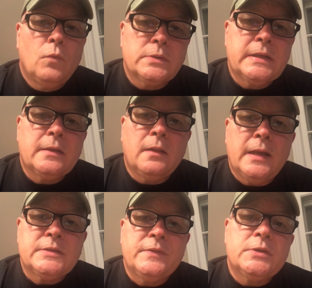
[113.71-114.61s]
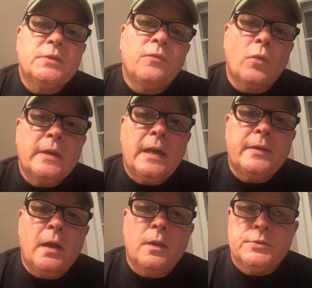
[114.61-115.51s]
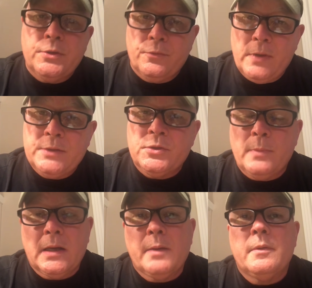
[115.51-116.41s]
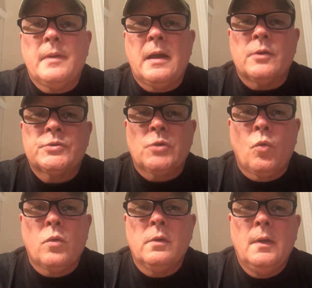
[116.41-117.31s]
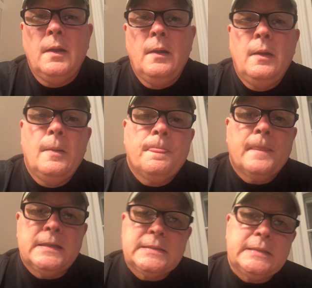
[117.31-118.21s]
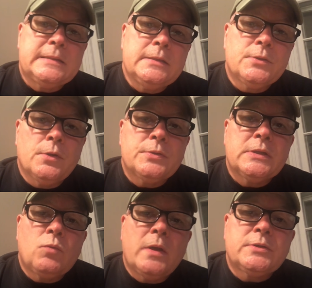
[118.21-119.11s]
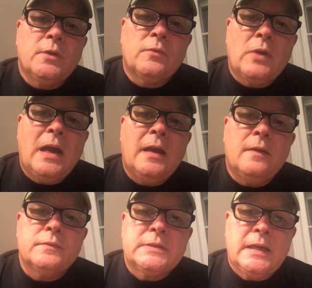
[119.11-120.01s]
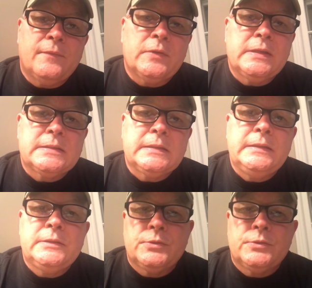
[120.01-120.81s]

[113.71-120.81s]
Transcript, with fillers: Once again, class fees is $49. You can register by coming by our store at 1606 Westover Drive, Sanford, NC,